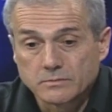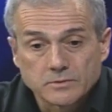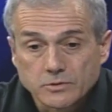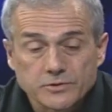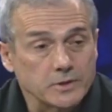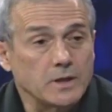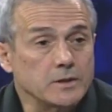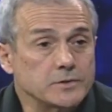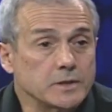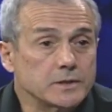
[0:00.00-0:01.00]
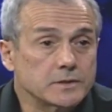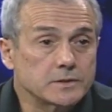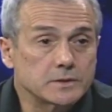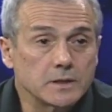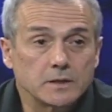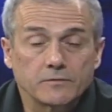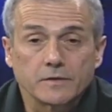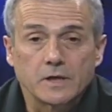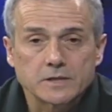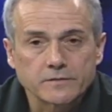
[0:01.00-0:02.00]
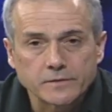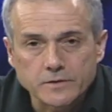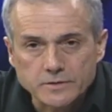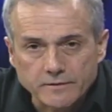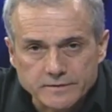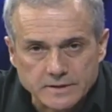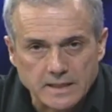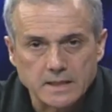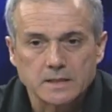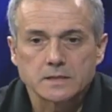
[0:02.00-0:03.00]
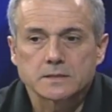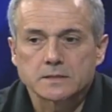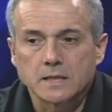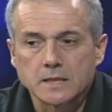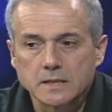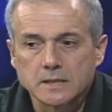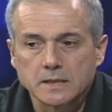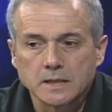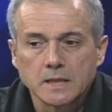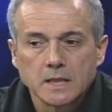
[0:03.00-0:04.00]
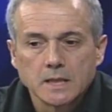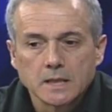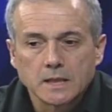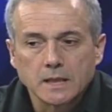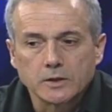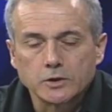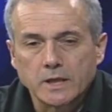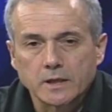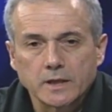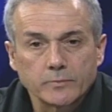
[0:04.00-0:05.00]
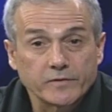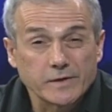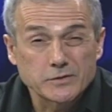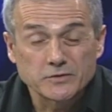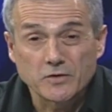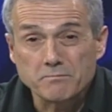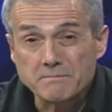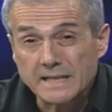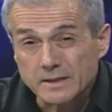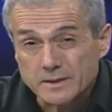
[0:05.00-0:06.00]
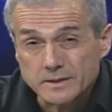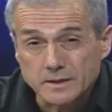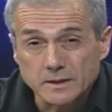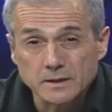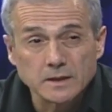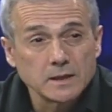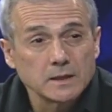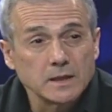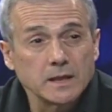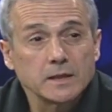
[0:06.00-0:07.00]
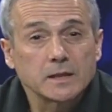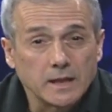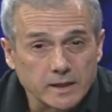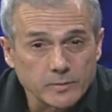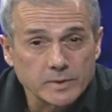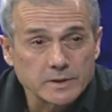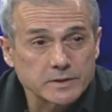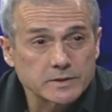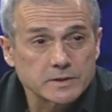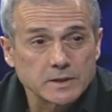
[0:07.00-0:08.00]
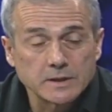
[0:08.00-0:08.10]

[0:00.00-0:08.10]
sociologists and philosophers of science and, uh, and, and professors of medicine and economists.